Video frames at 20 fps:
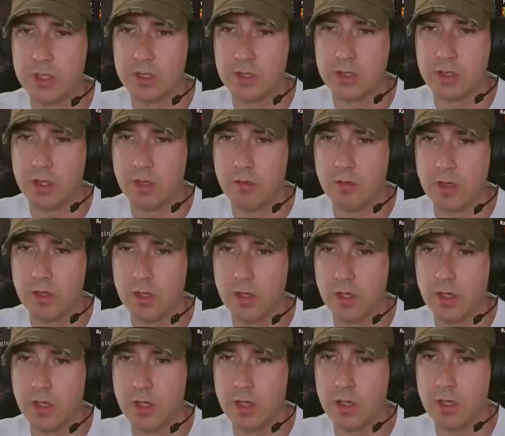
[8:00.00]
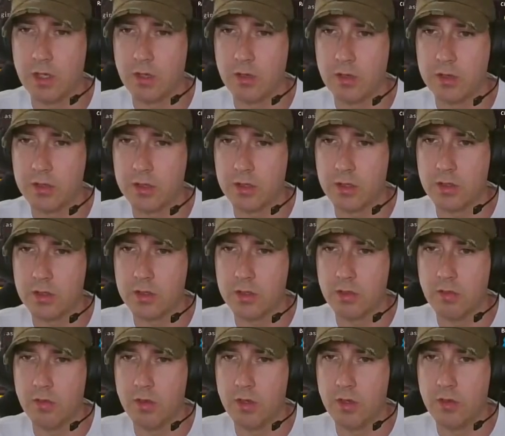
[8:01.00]
stamina. And there's
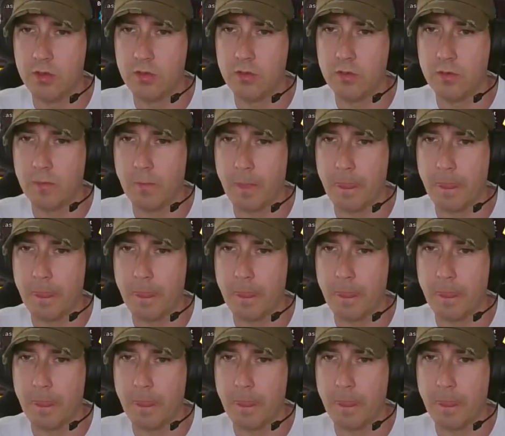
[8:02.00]
no new